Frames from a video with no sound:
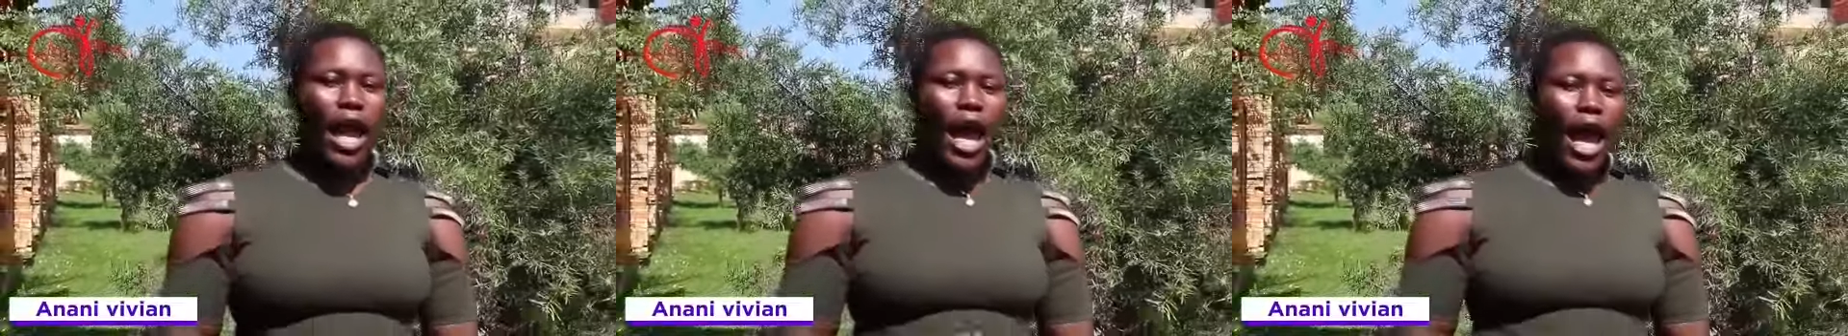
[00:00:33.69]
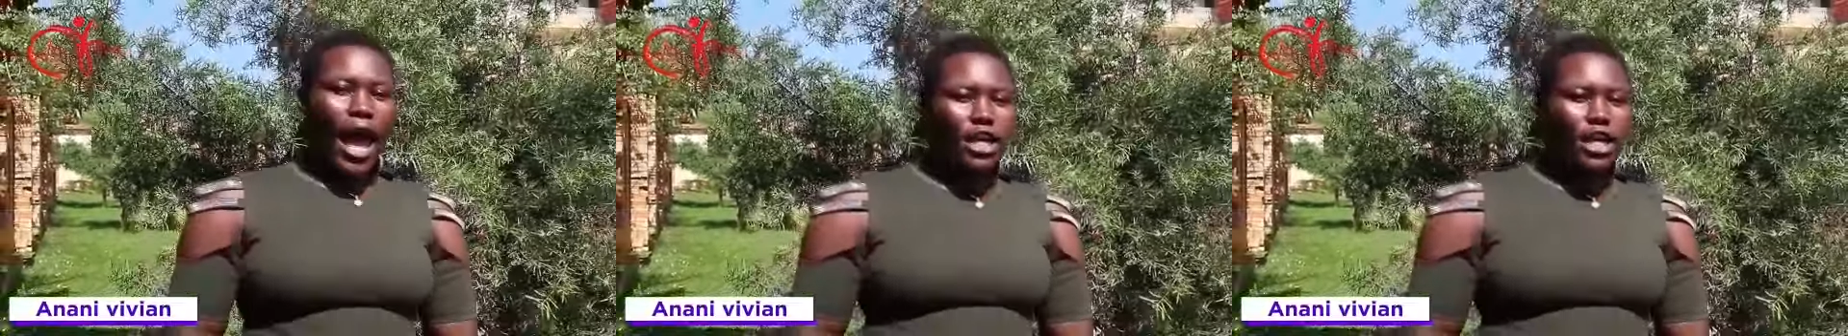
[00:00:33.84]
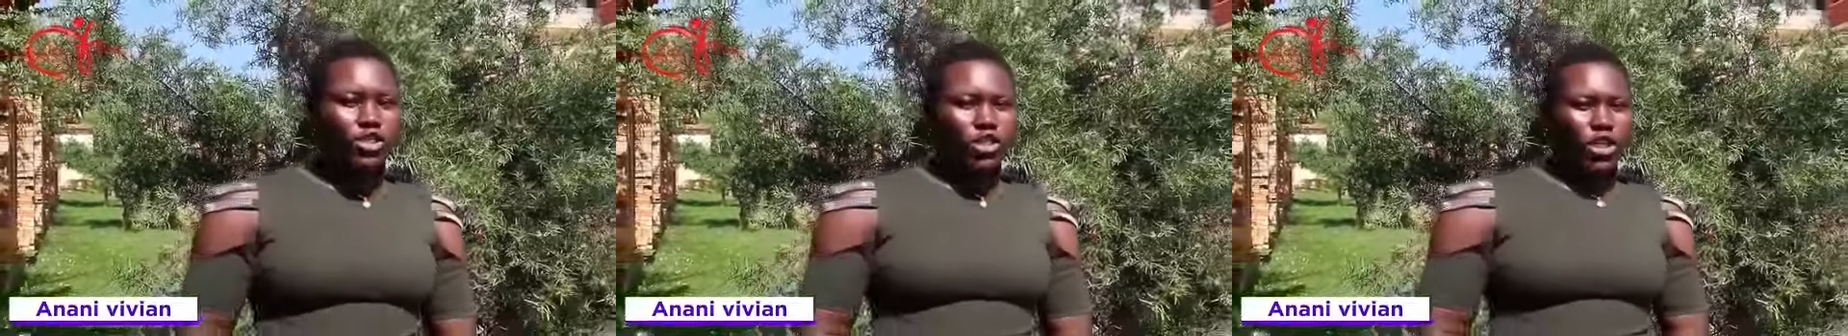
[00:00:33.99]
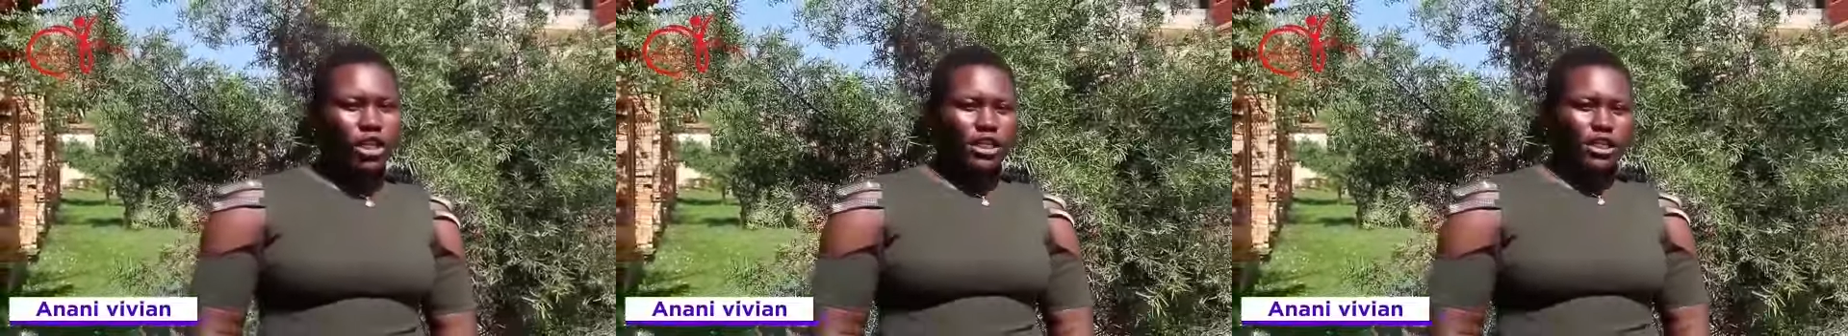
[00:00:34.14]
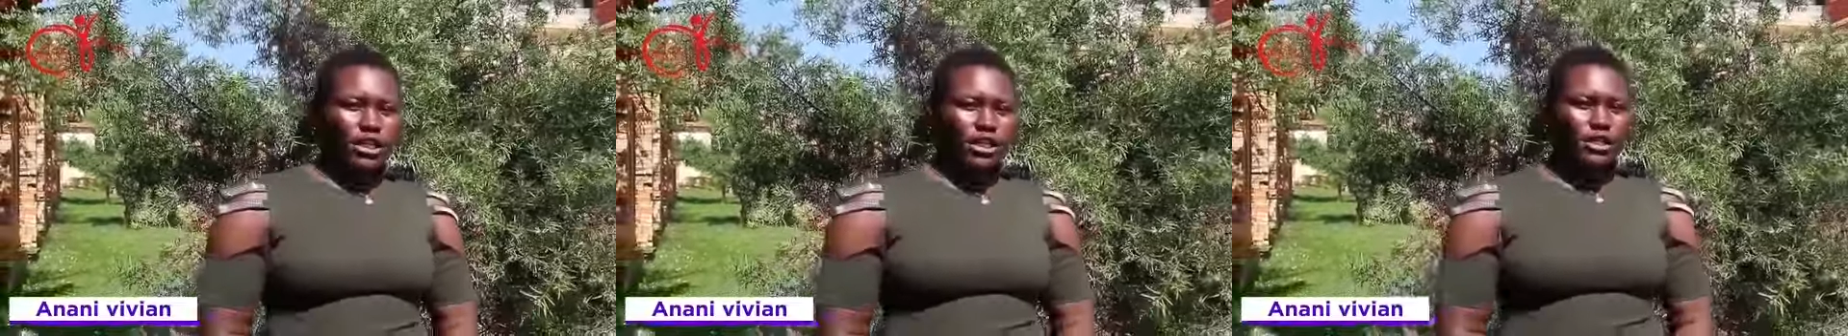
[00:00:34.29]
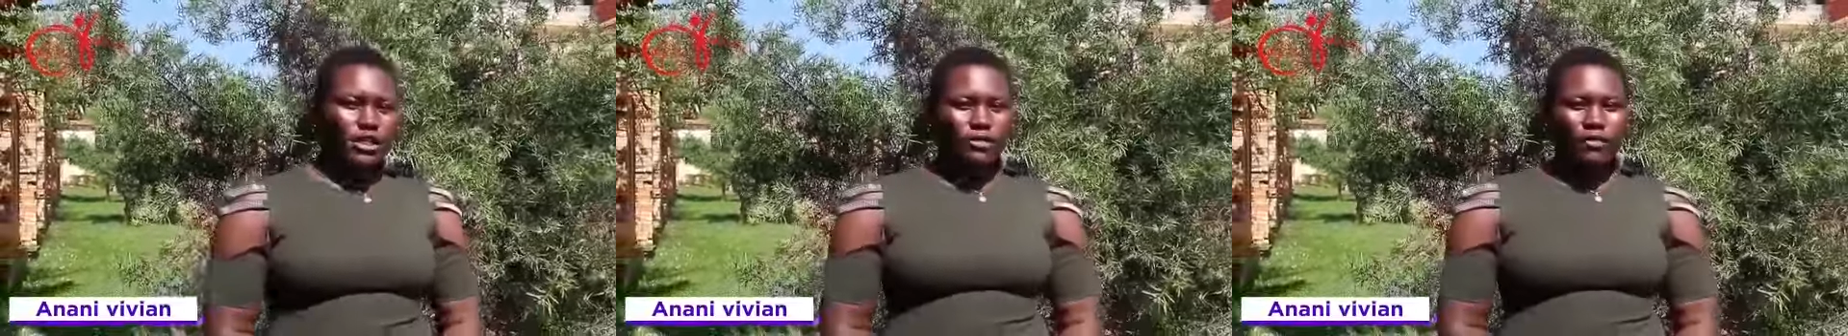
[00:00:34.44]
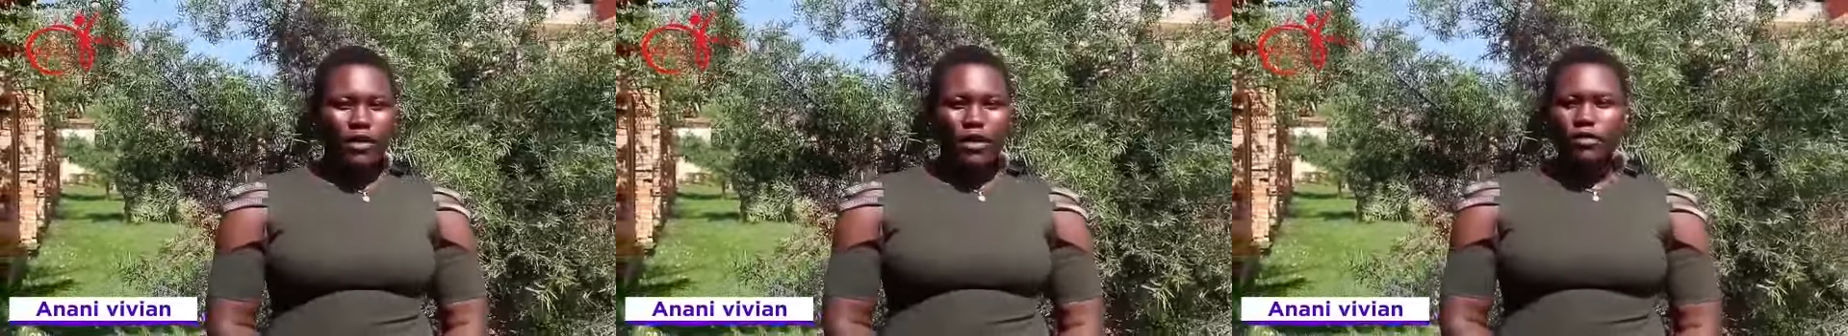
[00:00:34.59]
I joined
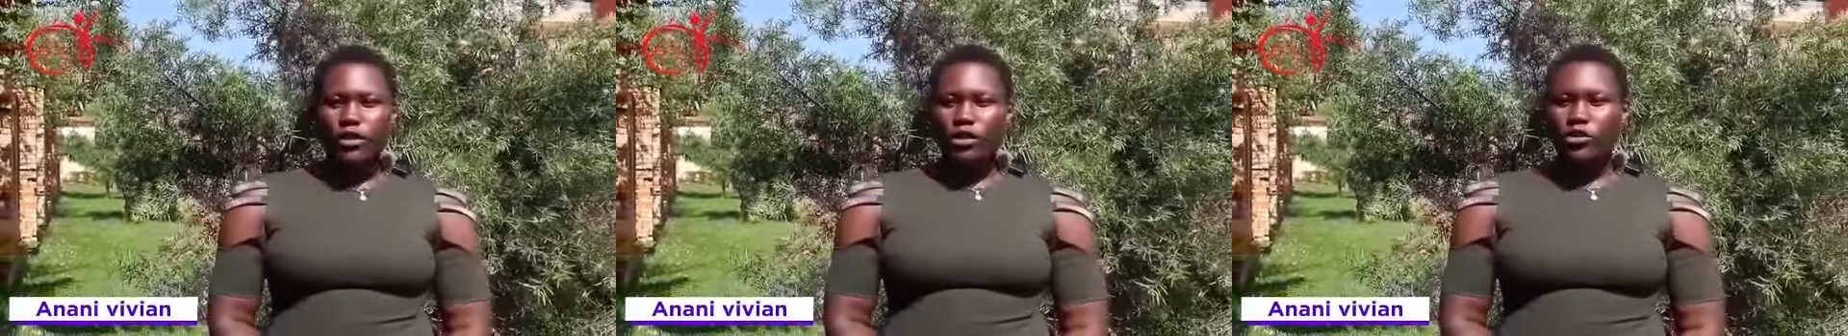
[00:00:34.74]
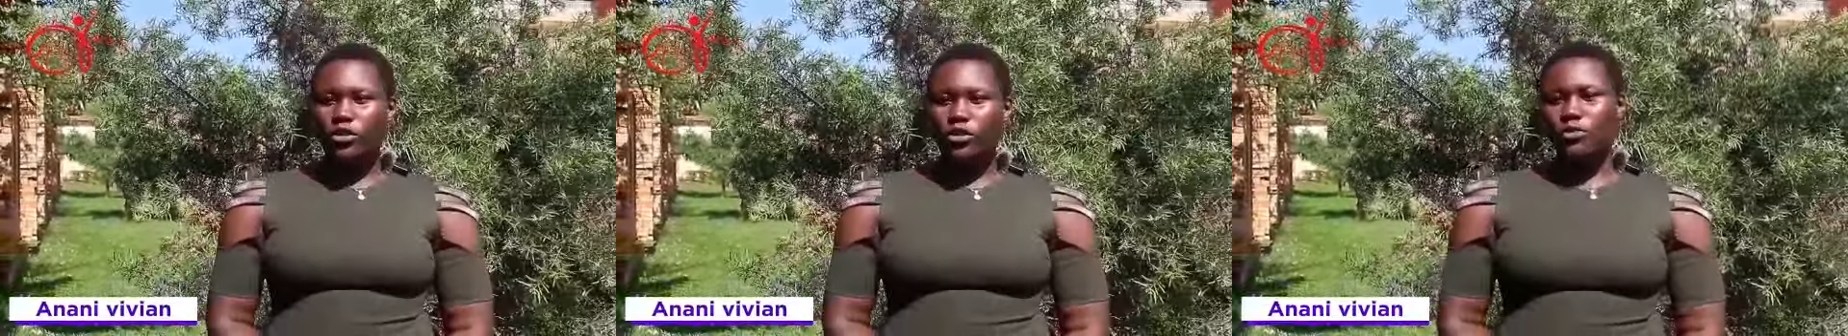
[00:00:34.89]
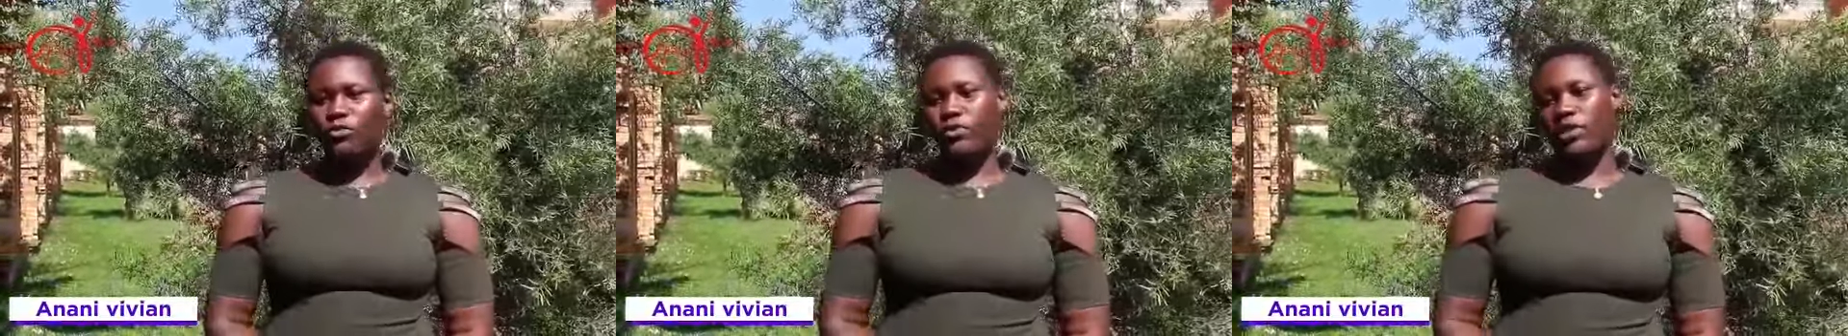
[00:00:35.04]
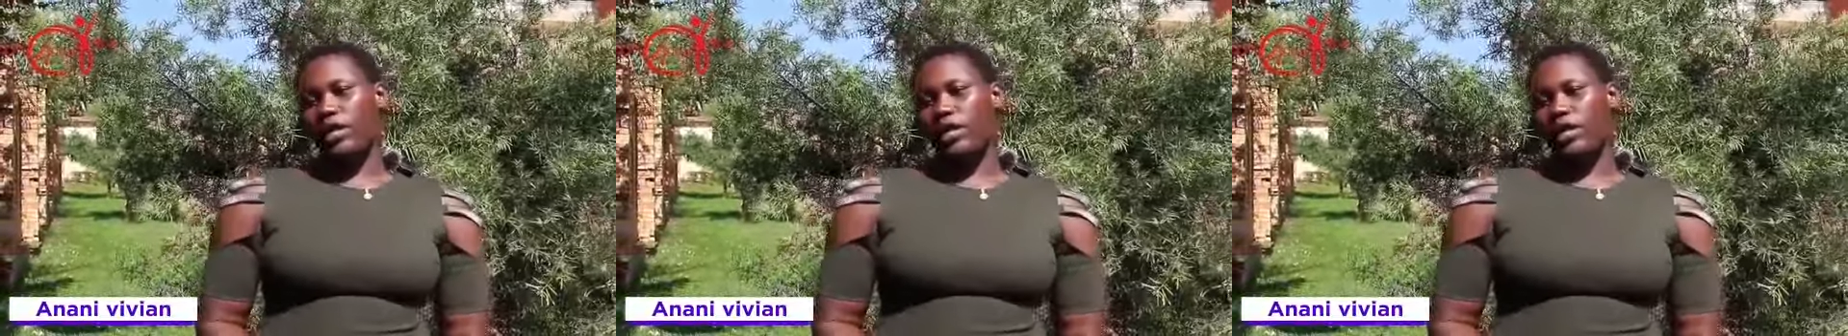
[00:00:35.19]
this foundation